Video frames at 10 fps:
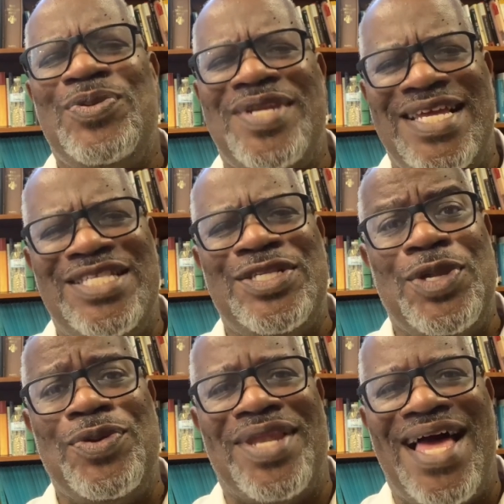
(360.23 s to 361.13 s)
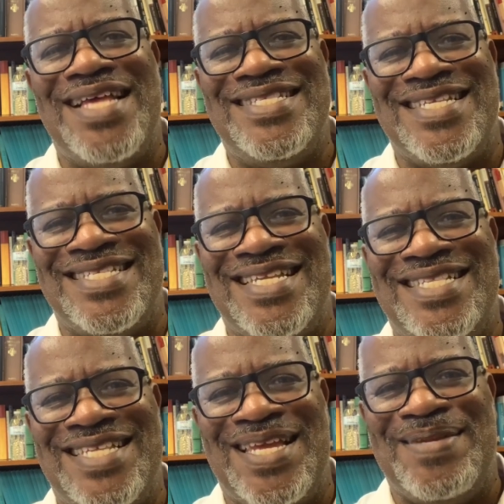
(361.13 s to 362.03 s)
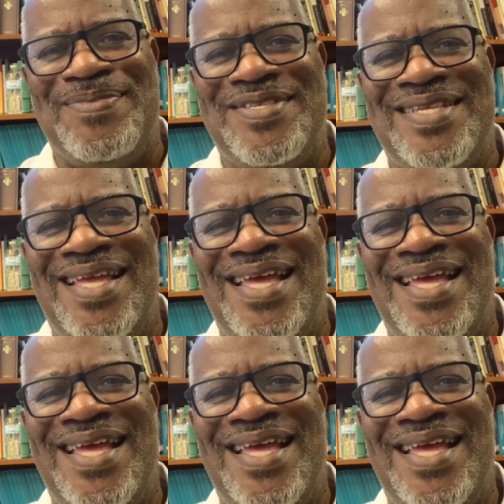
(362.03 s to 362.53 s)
needs new glasses, it seems.